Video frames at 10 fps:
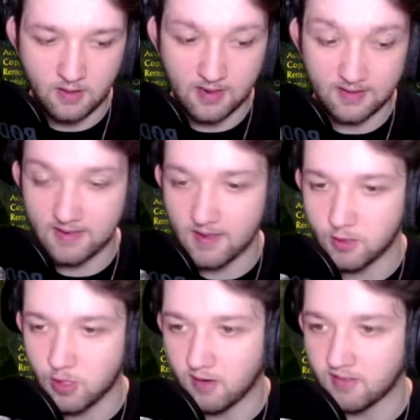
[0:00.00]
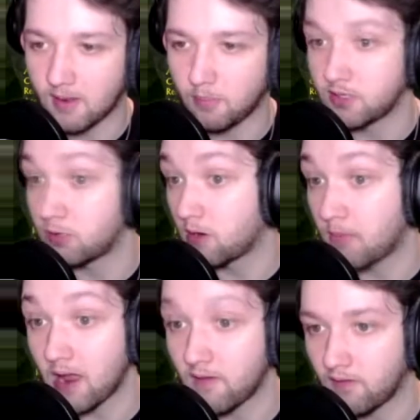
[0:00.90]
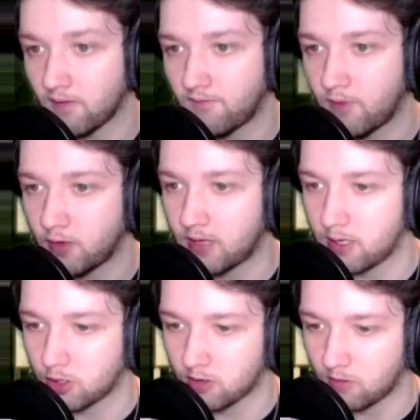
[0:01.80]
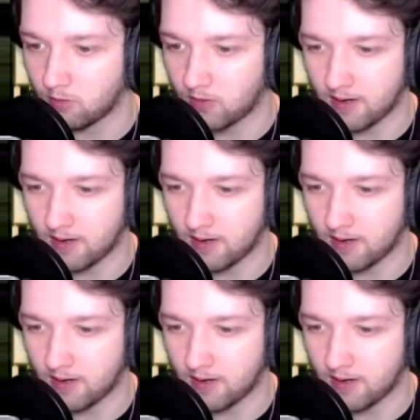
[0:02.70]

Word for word: and to get the cherry sapling you want to buy it for vocation,